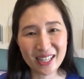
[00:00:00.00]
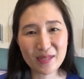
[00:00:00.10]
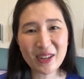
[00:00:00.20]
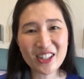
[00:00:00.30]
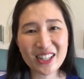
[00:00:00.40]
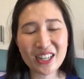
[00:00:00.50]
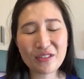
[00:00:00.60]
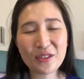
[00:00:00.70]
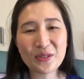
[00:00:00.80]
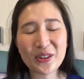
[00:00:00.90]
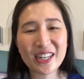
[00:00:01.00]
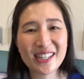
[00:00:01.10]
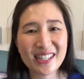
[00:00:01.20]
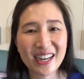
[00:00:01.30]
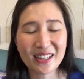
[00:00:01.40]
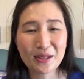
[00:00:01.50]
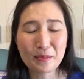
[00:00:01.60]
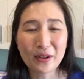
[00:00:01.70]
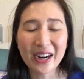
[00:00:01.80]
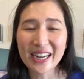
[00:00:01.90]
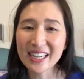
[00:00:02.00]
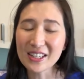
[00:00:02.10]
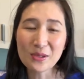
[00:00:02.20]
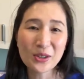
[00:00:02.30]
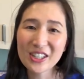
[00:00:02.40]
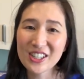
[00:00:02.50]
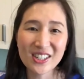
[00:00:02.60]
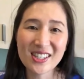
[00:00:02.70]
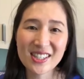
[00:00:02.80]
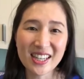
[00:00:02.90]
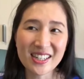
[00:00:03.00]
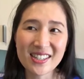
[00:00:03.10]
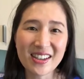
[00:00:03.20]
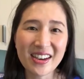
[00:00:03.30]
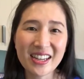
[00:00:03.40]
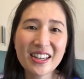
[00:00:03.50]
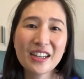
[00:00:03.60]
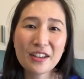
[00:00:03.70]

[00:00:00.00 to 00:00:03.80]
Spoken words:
especially if you've already started the break and you wanted to just set aside